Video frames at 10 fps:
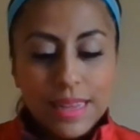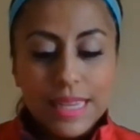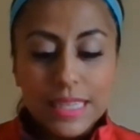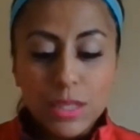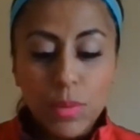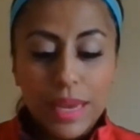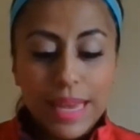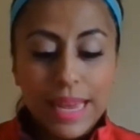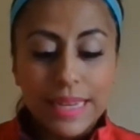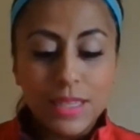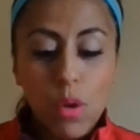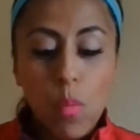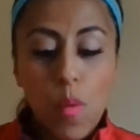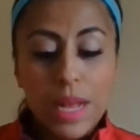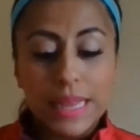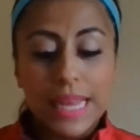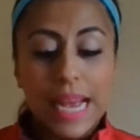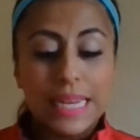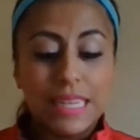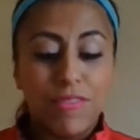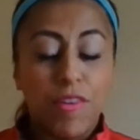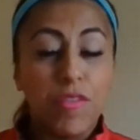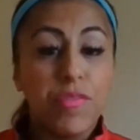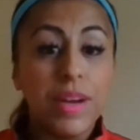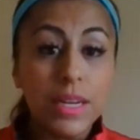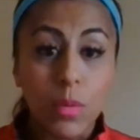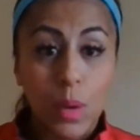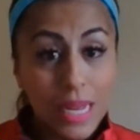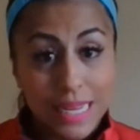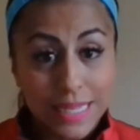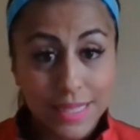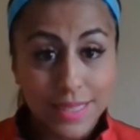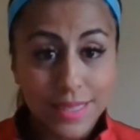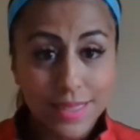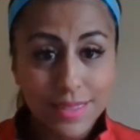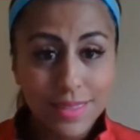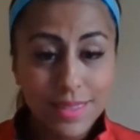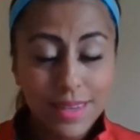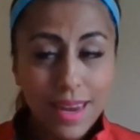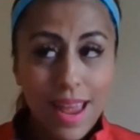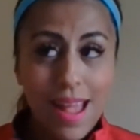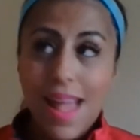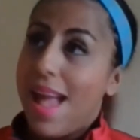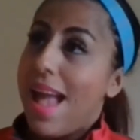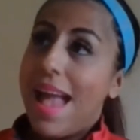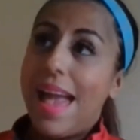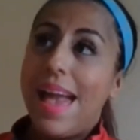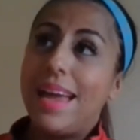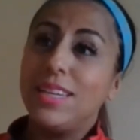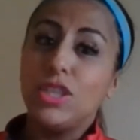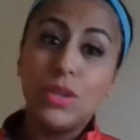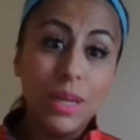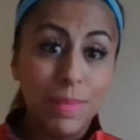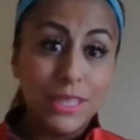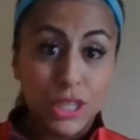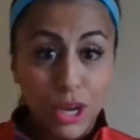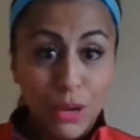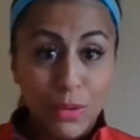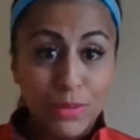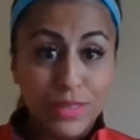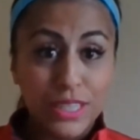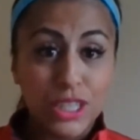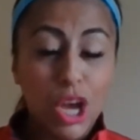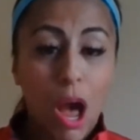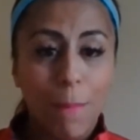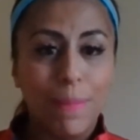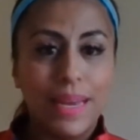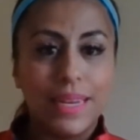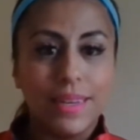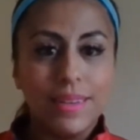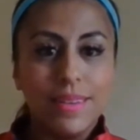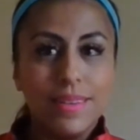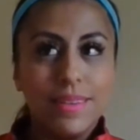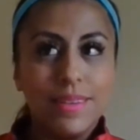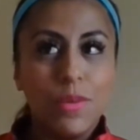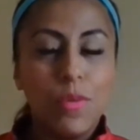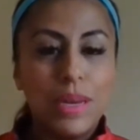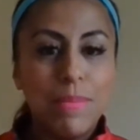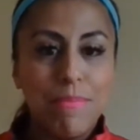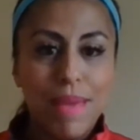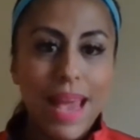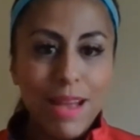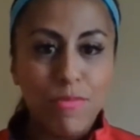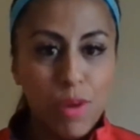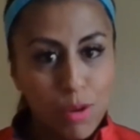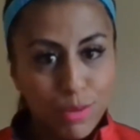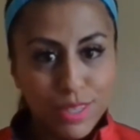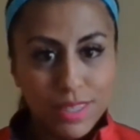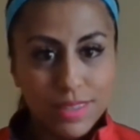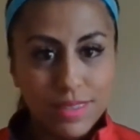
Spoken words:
this weekend, one thing I did for fun was, and Junie B. Jones copied what May wrote.